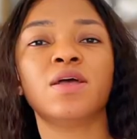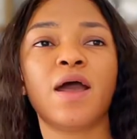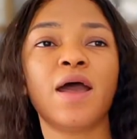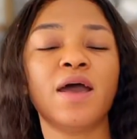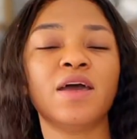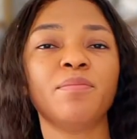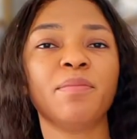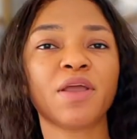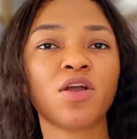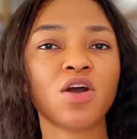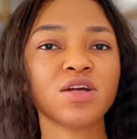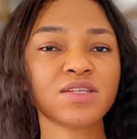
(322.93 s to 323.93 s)
And
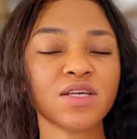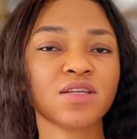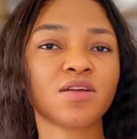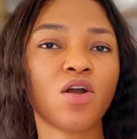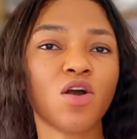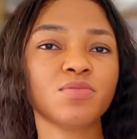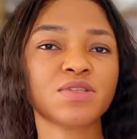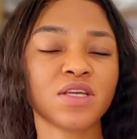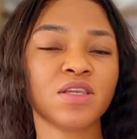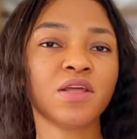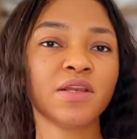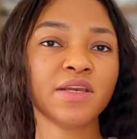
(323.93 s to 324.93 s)
because it comes
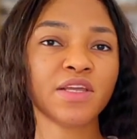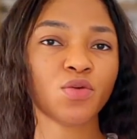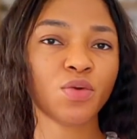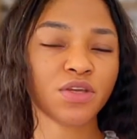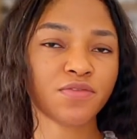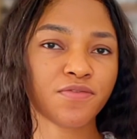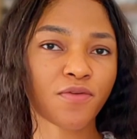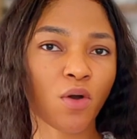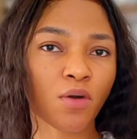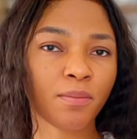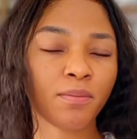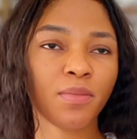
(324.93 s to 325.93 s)
in a liquid
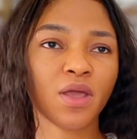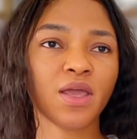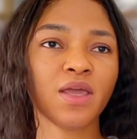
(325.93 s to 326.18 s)
form,